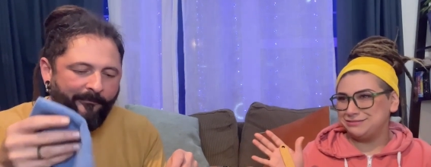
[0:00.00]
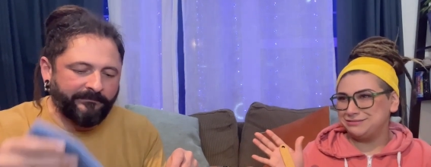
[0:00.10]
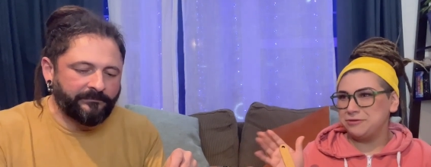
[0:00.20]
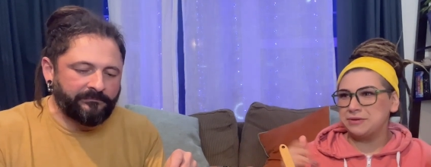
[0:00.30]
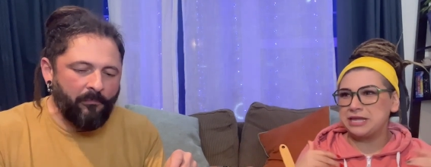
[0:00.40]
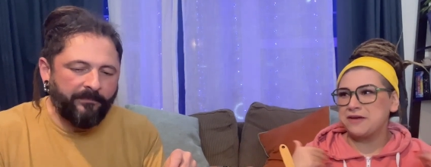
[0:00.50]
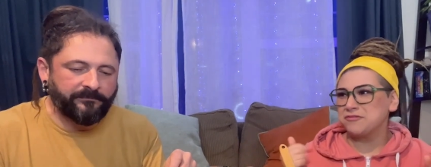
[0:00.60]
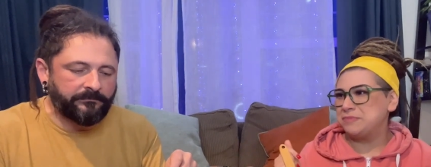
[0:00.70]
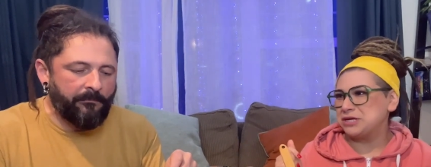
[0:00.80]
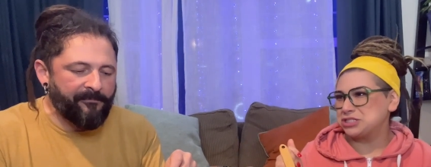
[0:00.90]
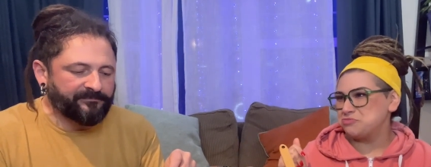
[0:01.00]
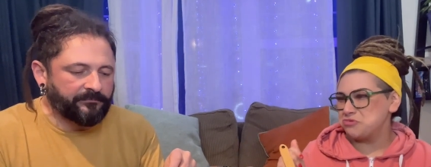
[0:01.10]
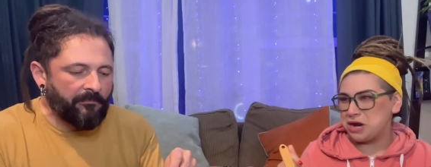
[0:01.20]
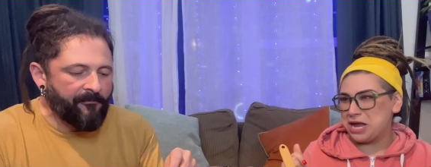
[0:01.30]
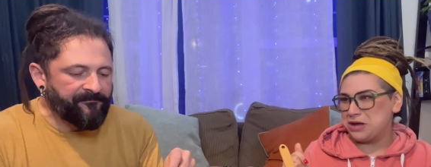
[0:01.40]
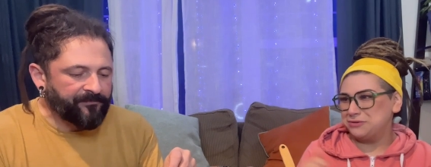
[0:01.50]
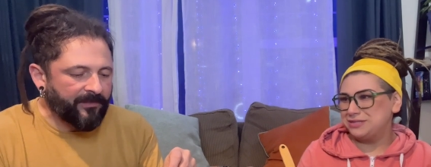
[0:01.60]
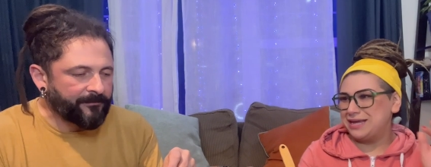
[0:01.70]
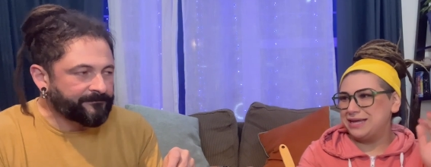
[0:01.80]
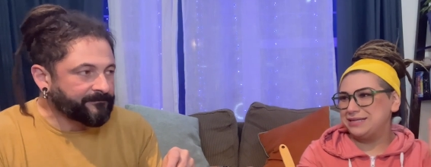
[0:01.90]
Speaker 1: Nobody ever picks brown,
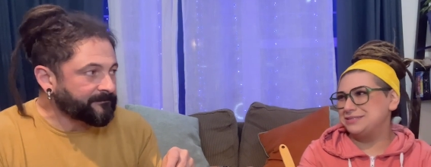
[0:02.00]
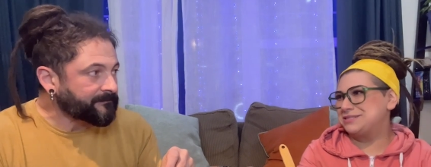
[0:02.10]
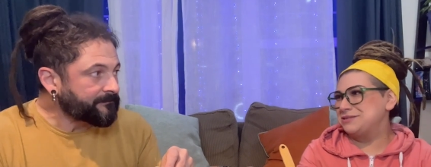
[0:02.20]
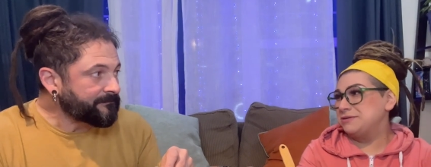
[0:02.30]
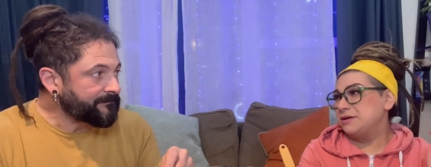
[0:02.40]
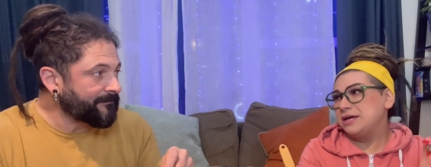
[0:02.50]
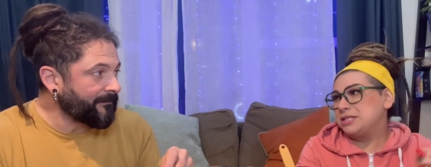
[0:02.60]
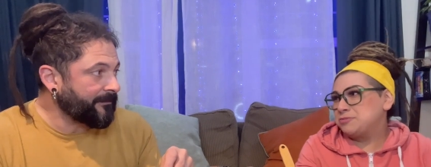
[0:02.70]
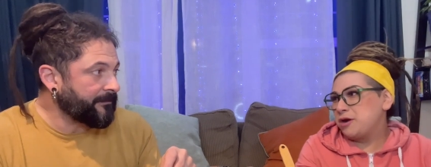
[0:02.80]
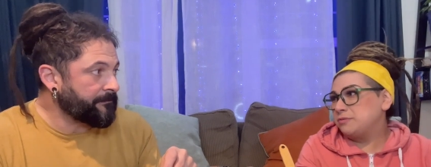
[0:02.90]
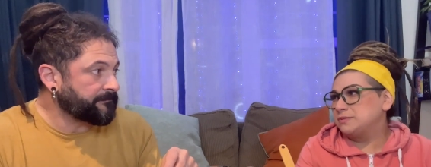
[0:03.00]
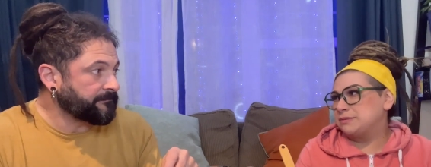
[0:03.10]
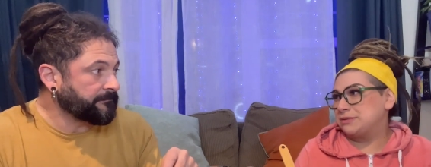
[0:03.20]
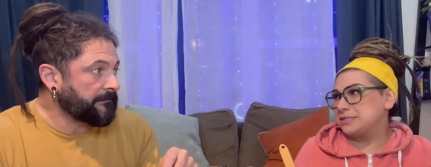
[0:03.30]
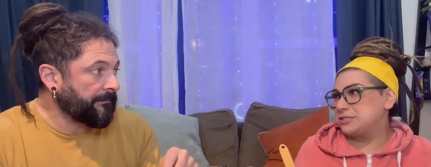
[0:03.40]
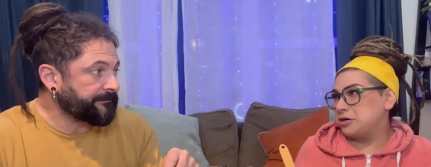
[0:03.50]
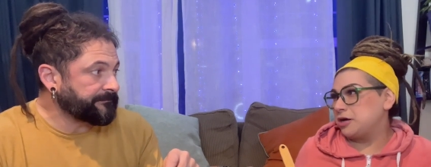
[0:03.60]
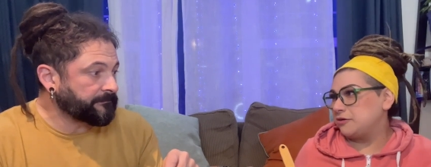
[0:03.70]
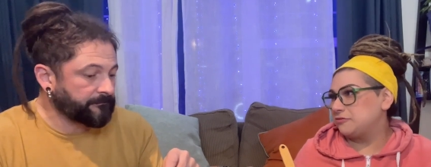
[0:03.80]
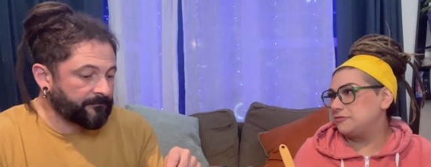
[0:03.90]
and it's probably pissed
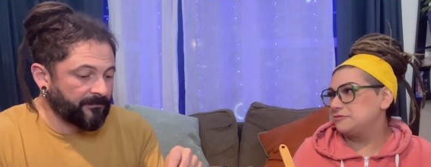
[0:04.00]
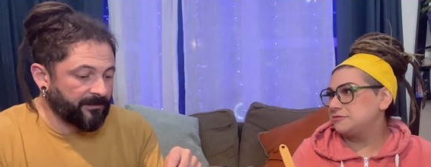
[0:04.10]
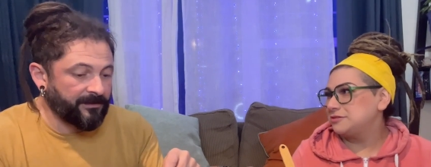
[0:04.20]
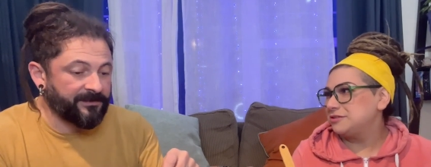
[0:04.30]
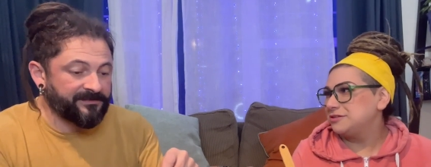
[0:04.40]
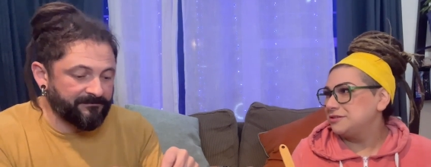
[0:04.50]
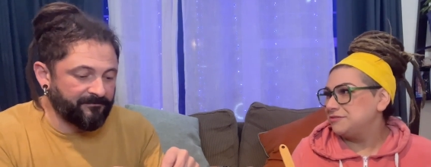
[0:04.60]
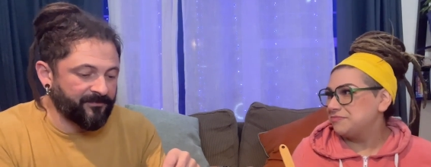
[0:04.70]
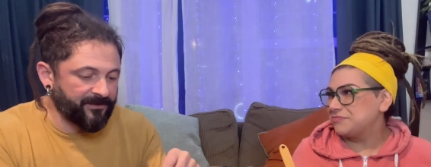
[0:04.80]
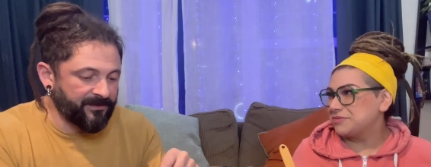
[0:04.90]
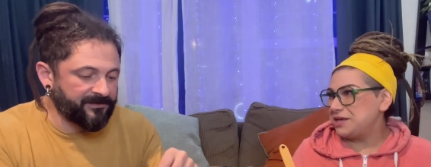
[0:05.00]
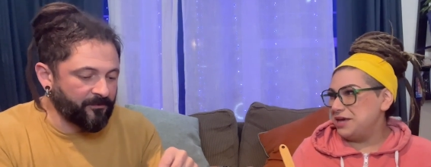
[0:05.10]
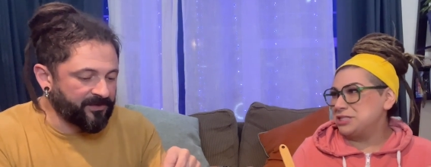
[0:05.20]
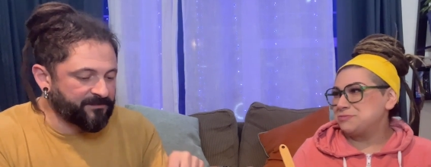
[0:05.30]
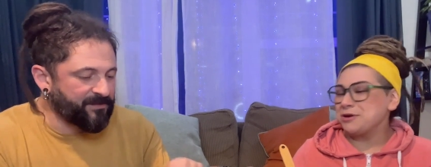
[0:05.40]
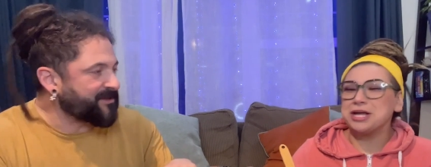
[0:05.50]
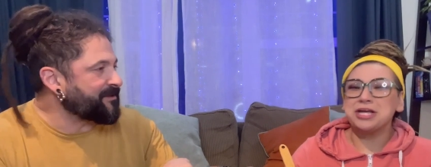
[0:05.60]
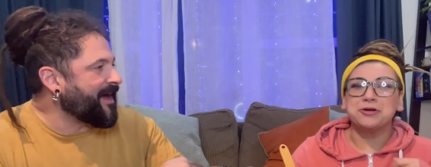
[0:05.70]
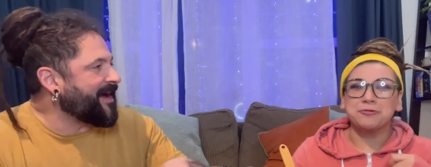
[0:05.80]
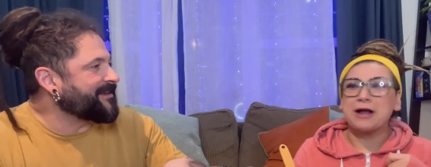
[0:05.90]
off it's probably
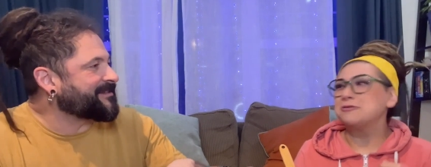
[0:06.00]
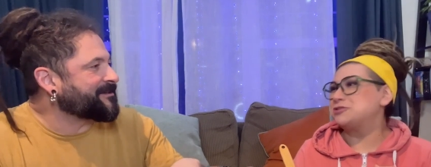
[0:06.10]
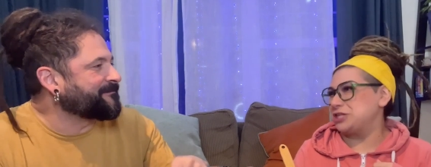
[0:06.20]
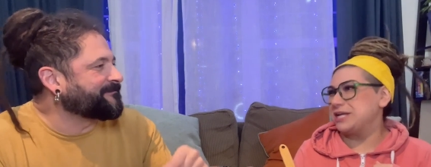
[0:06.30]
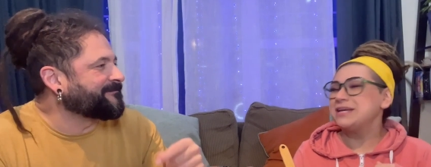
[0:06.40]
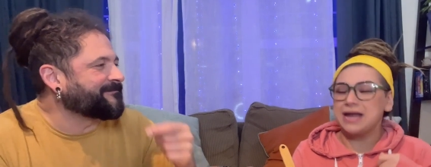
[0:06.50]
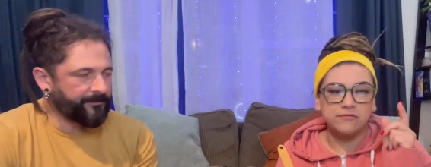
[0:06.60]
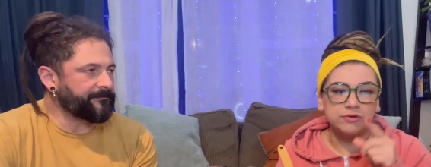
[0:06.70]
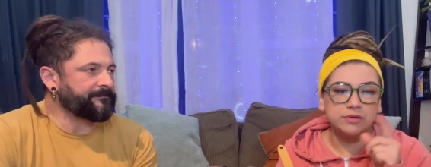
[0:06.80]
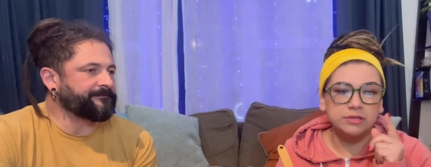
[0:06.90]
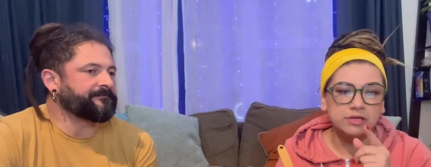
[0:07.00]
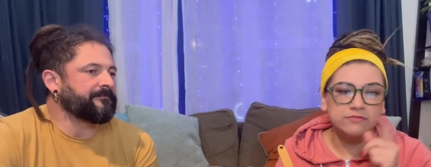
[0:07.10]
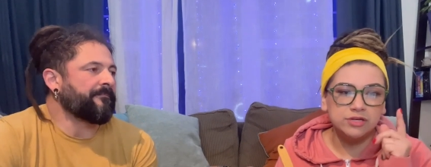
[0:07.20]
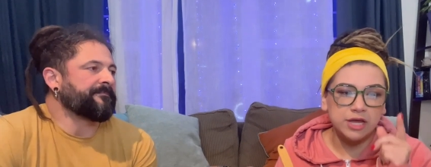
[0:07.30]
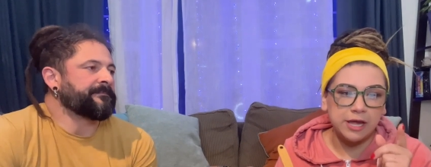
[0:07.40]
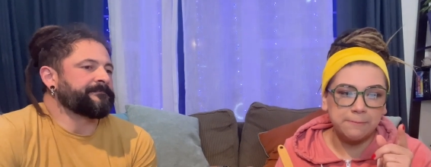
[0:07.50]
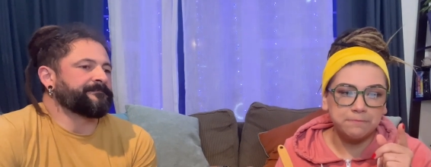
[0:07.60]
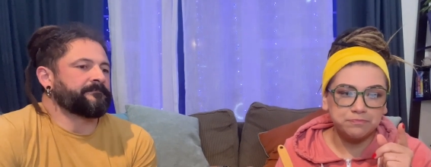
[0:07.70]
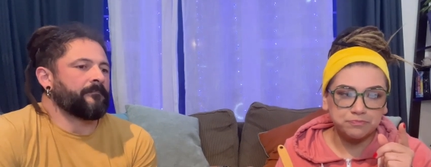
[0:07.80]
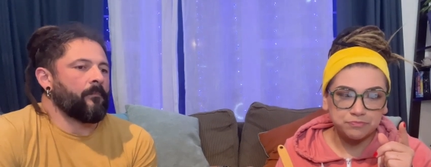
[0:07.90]
grouchy. Yeah. You could give a name
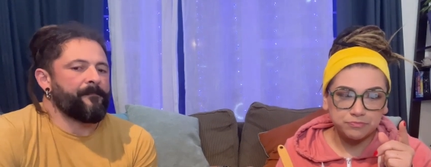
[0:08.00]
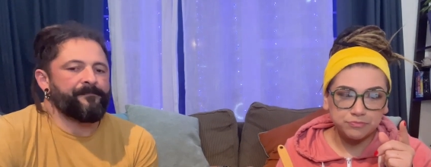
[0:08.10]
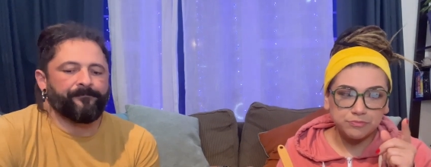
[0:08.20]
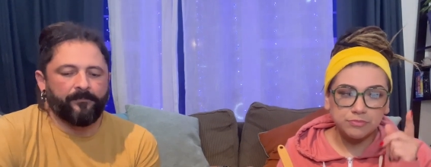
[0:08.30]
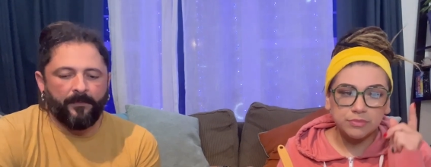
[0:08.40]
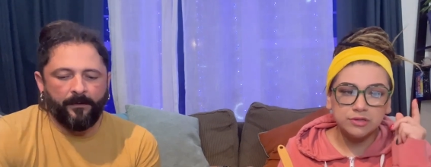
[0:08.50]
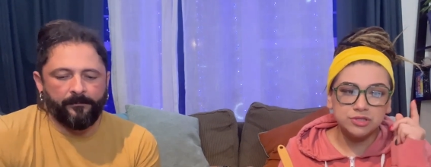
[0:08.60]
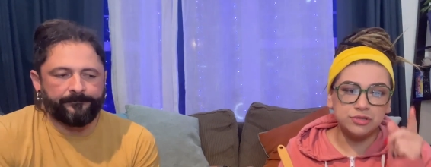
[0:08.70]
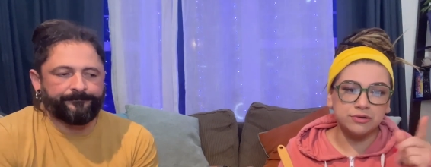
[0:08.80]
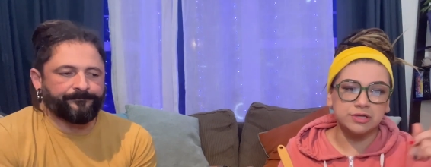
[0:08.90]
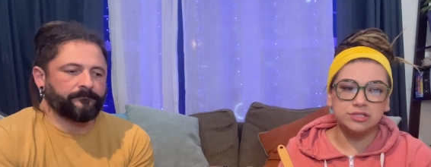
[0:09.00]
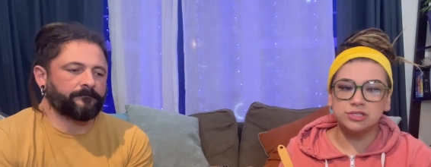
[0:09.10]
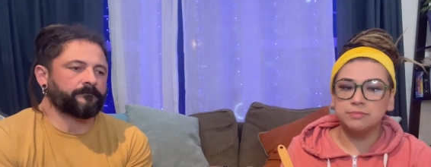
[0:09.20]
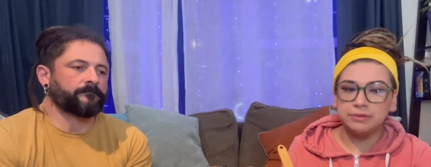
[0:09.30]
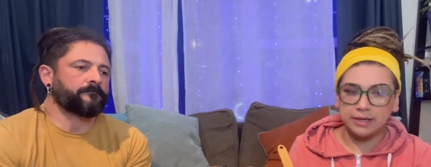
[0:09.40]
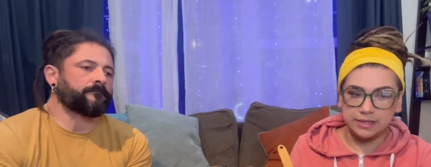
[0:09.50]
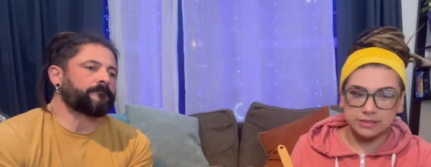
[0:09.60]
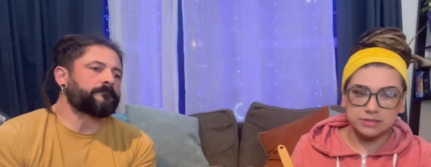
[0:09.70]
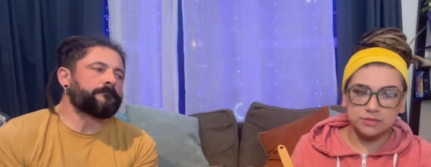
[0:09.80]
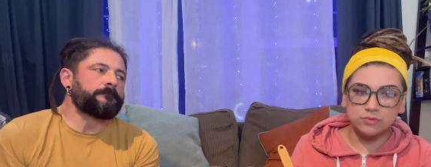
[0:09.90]
to your kitchen
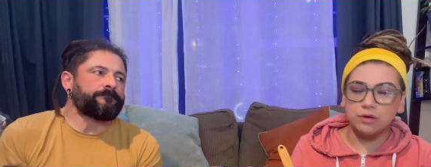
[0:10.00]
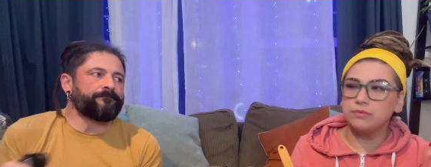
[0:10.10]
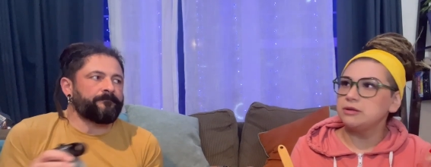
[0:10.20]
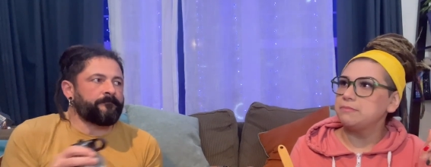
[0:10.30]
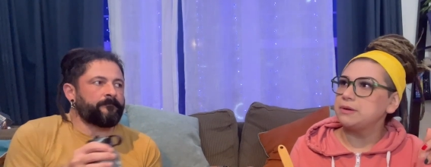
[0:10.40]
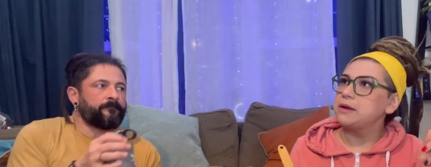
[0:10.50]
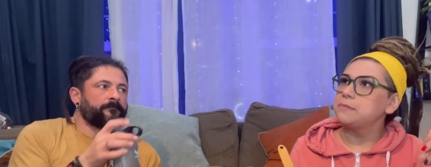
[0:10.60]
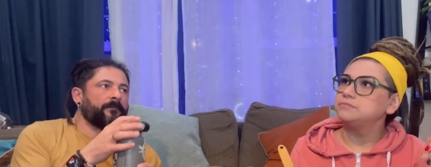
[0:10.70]
appliance. What would it be?